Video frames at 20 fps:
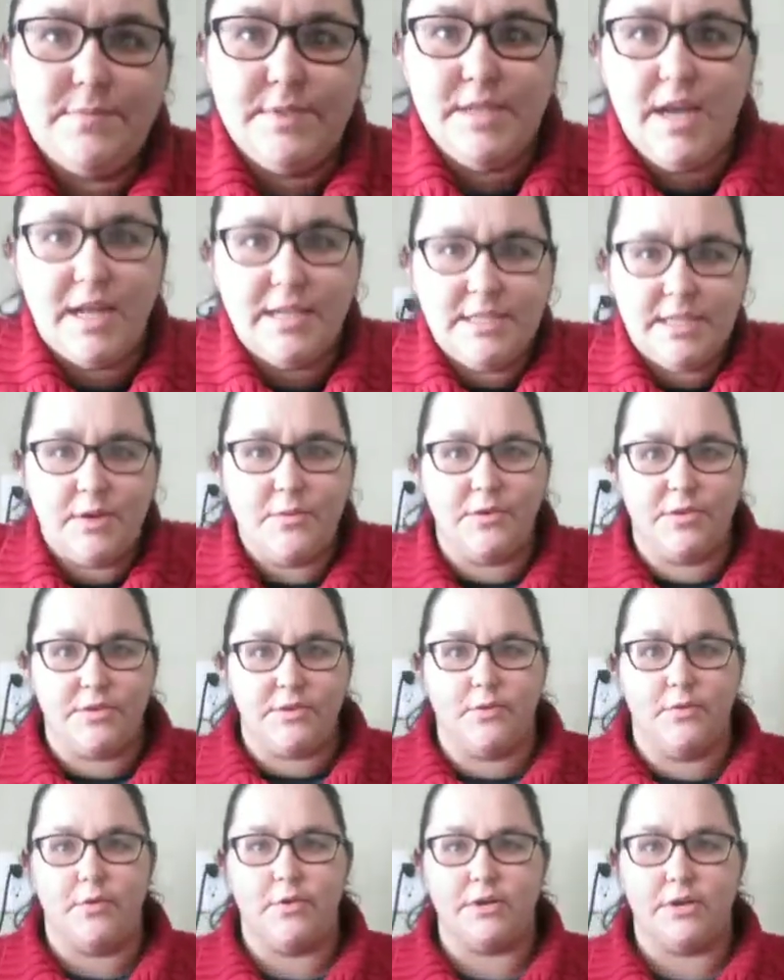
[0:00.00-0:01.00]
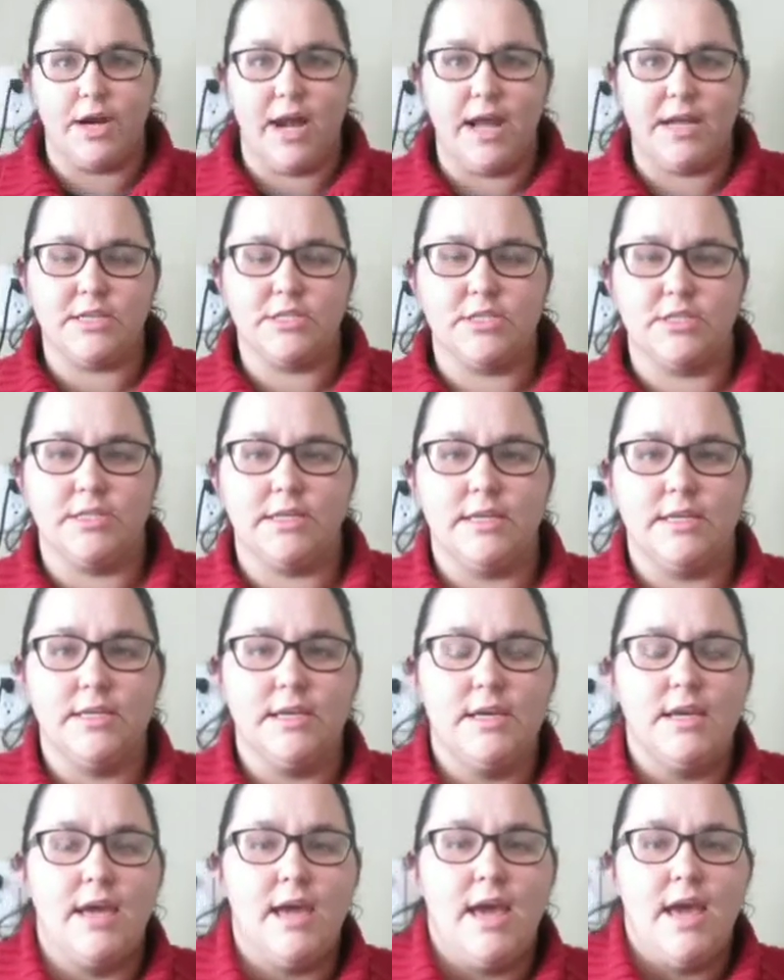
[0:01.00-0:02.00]
got done with an order actually
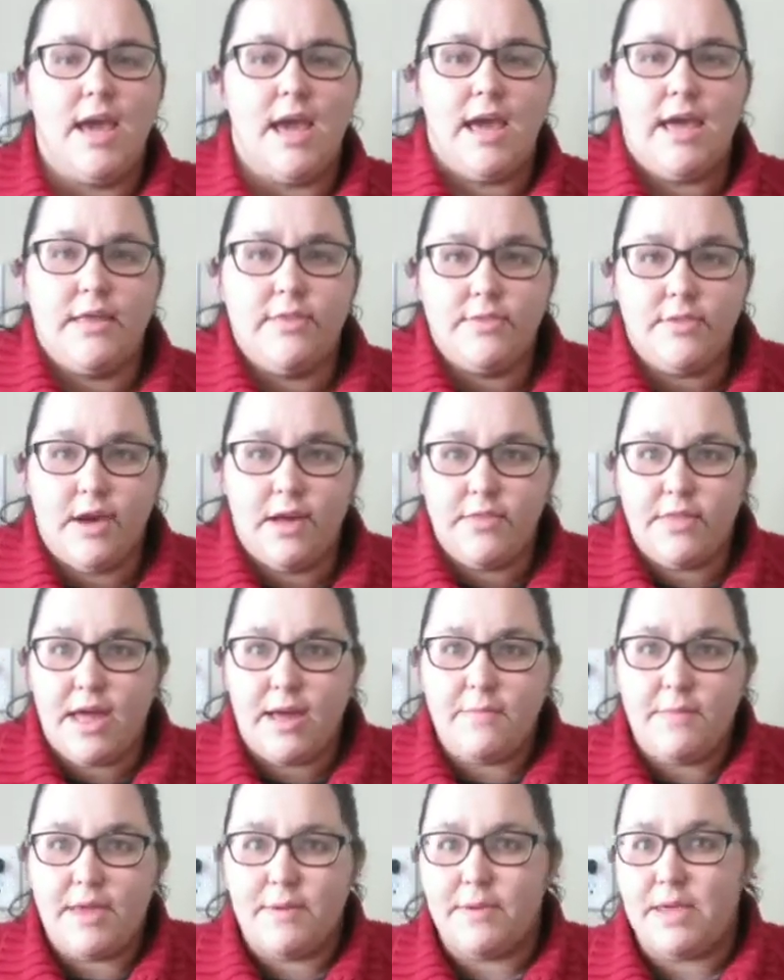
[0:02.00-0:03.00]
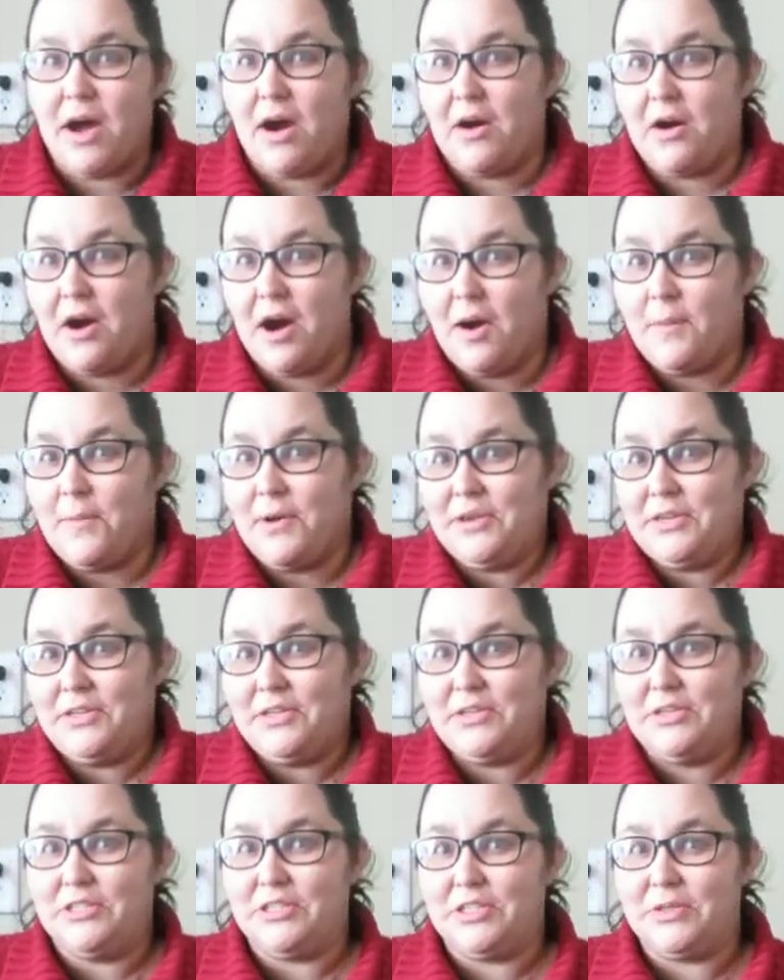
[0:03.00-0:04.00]
and thought that maybe I'll hop on
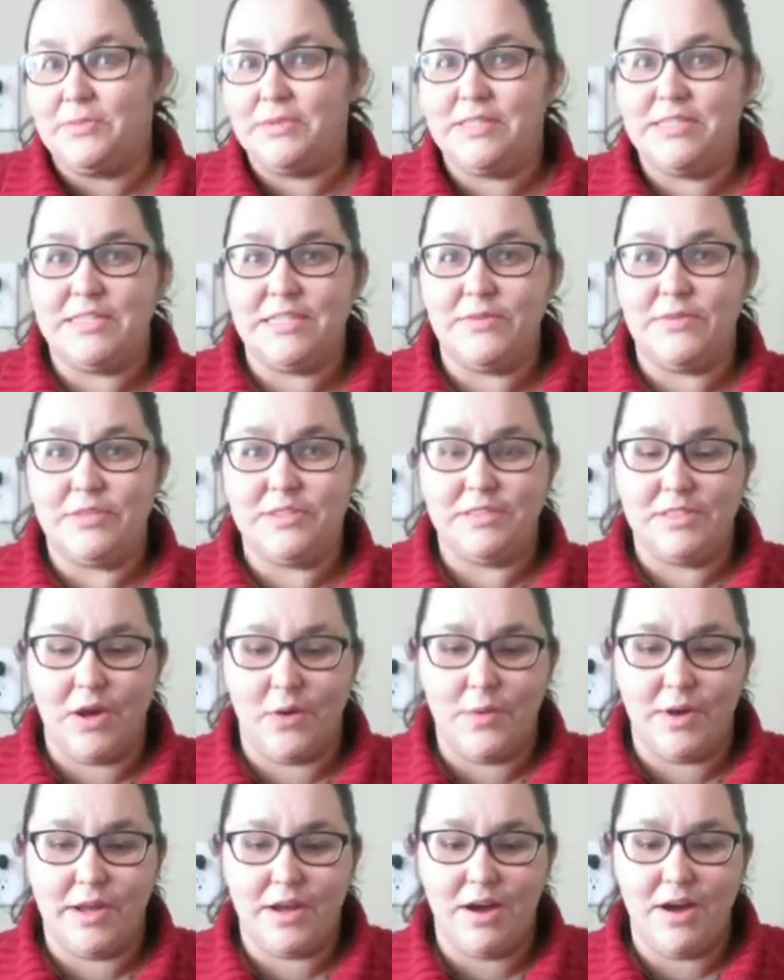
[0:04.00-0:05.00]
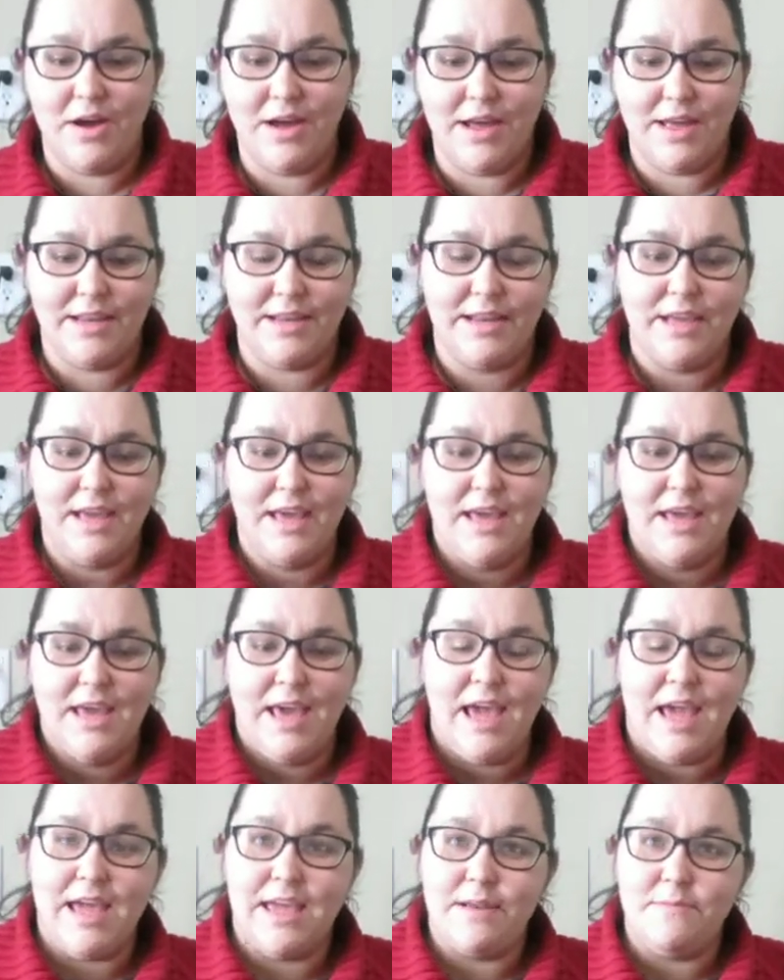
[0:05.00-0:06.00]
YouTube and see what's going on.
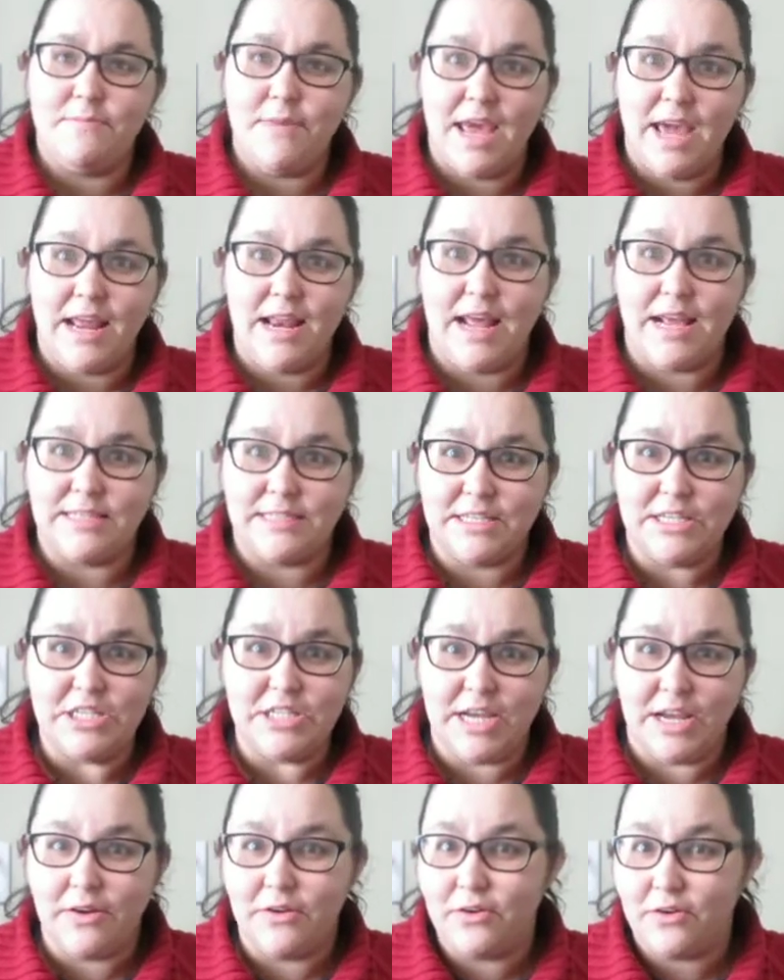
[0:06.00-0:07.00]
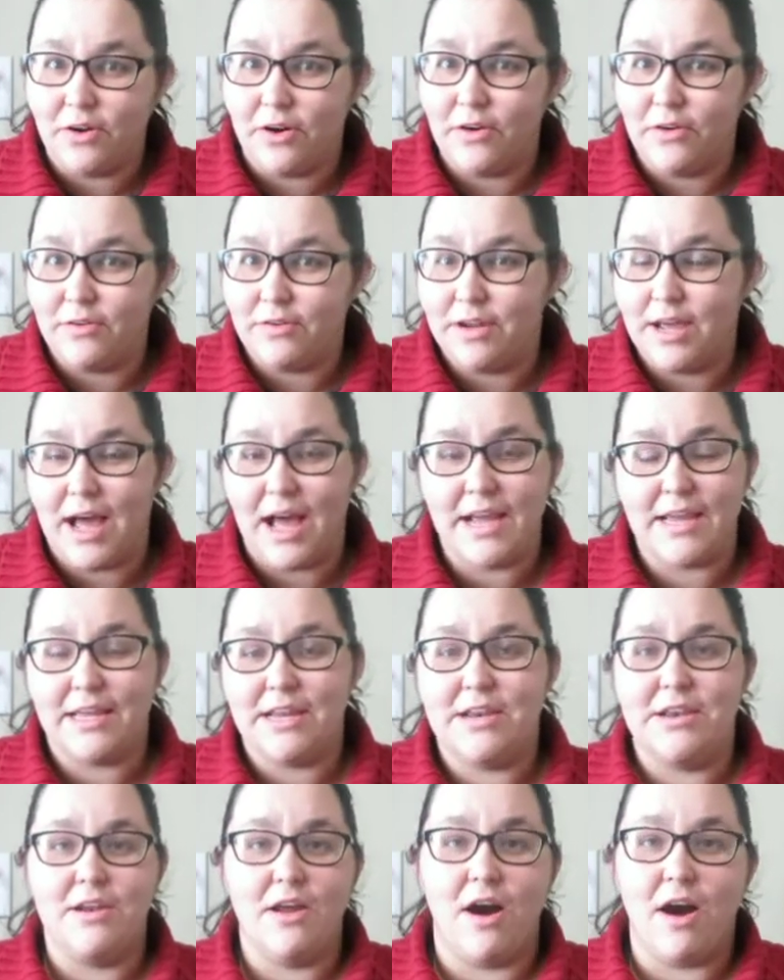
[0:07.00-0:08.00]
And man, has this channel grown. I
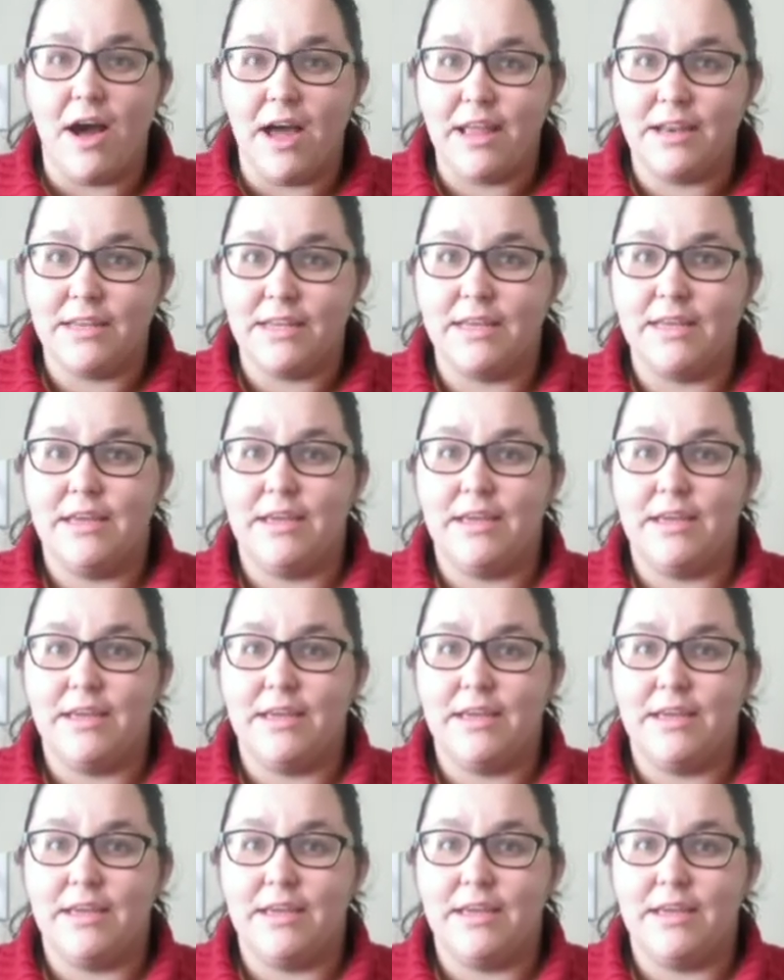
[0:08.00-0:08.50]
cannot